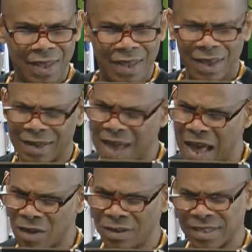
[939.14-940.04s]
And
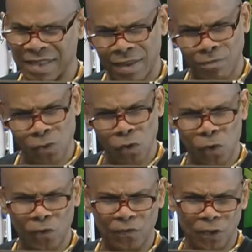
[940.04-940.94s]
how did they
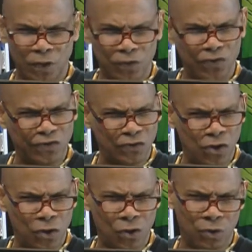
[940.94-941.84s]
move those
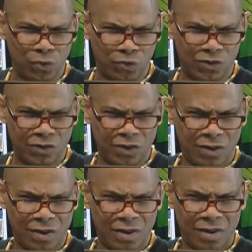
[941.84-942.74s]
stones
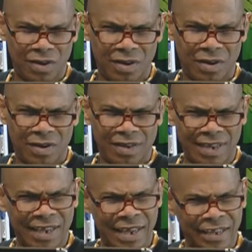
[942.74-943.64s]
to
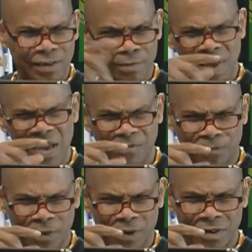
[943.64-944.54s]
get to
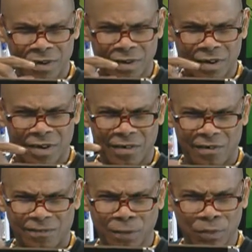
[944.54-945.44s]
Medford
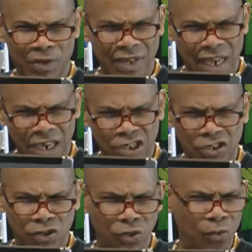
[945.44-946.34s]
from
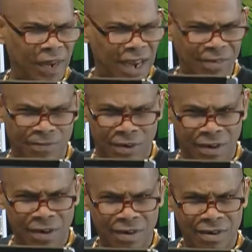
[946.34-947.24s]
glacial
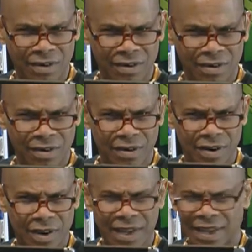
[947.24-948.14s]
whatever,
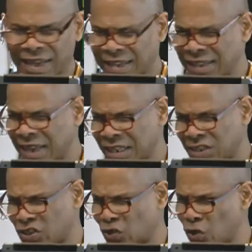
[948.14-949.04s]
get that
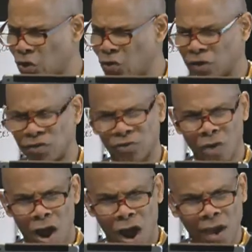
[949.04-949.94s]
stone and
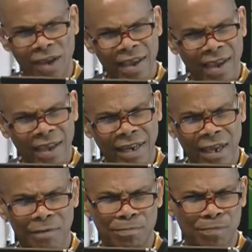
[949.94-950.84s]
rock, and
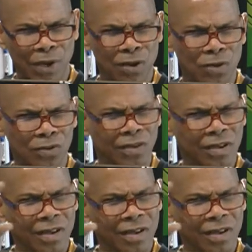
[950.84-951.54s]
then build